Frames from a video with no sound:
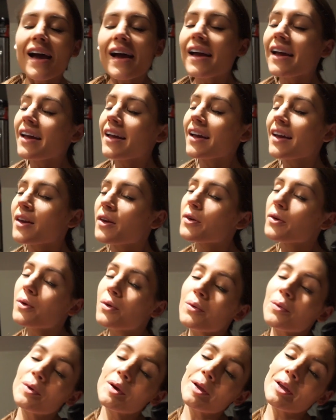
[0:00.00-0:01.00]

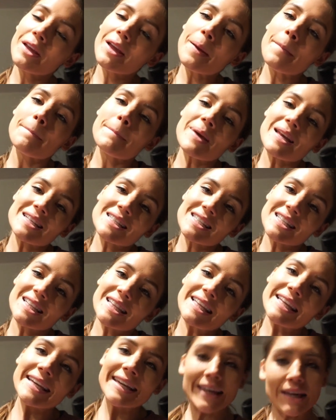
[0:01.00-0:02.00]
and we
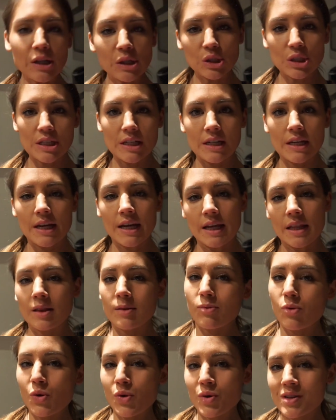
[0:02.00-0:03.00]
basically killed it, and
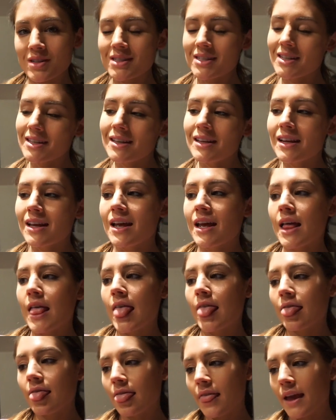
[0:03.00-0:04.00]
the boys did
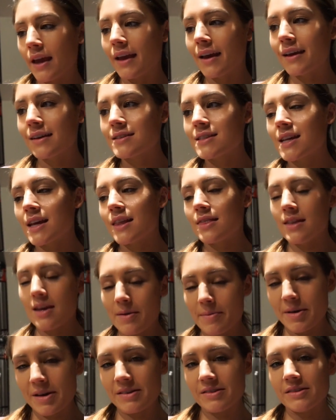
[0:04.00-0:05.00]
legs, and
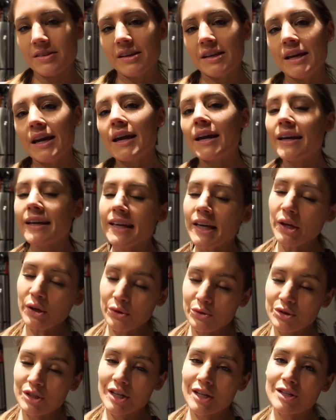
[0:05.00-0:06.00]
they basically
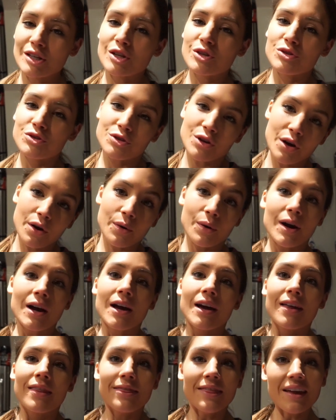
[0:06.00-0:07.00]
killed it. So
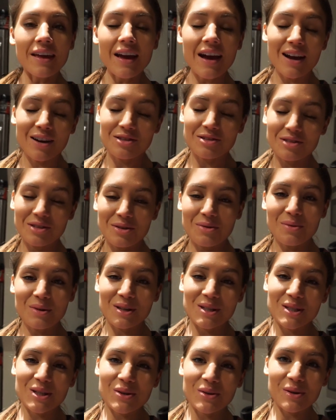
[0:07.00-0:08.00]
they actually
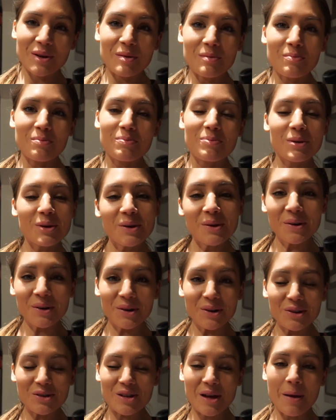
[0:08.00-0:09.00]
went to go get
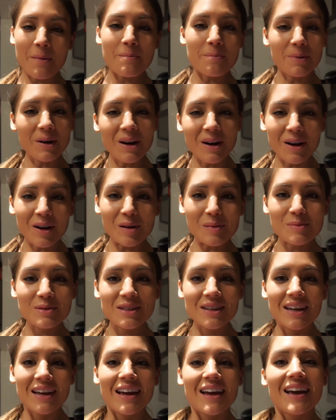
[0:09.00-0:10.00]
burgers at
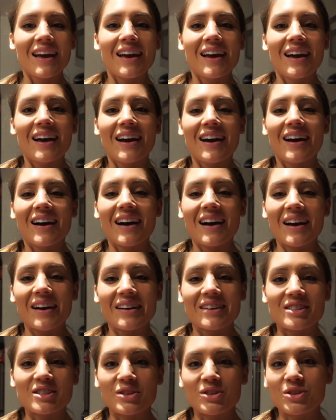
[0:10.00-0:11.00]
Bub's,
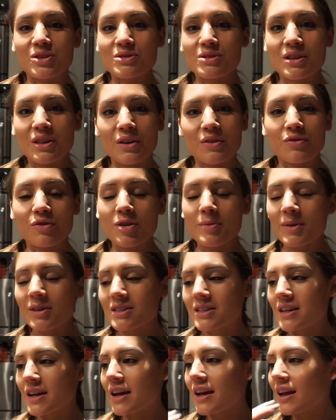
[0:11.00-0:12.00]
because uh, they're using their free meal
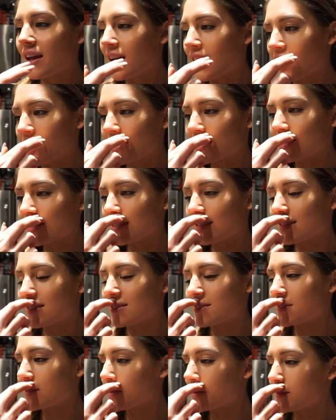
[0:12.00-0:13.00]
tonight, and
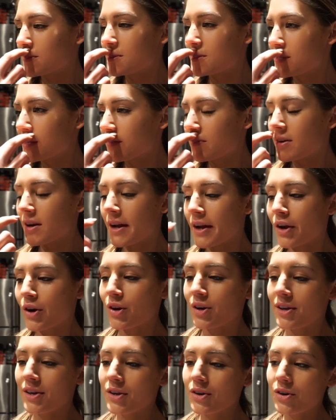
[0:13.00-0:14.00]
so Steve and I
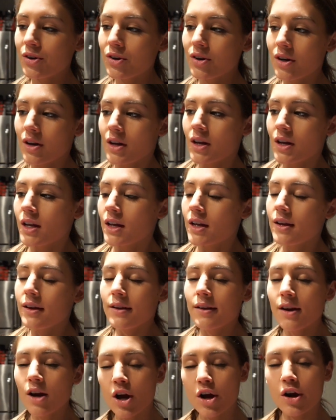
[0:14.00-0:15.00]
are here
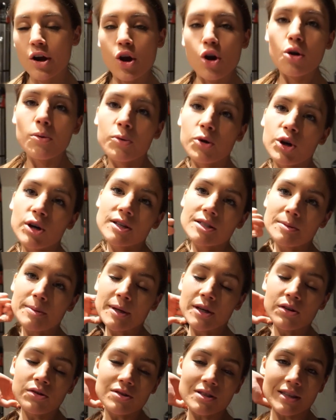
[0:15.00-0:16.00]
eating our home-cooked
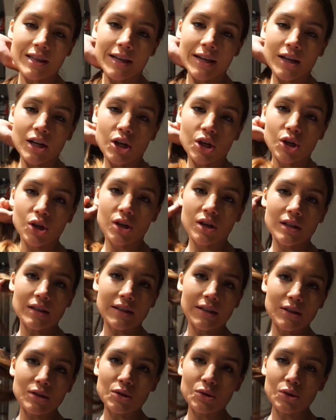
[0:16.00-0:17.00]
meals like good
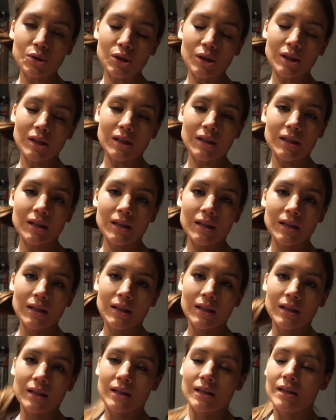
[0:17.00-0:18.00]
little
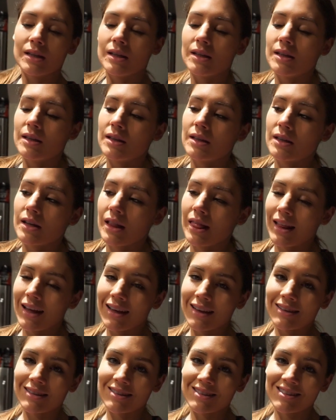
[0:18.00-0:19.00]

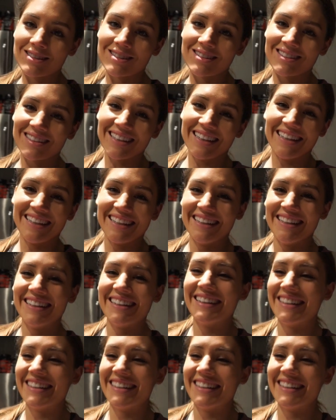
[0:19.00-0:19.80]
clans.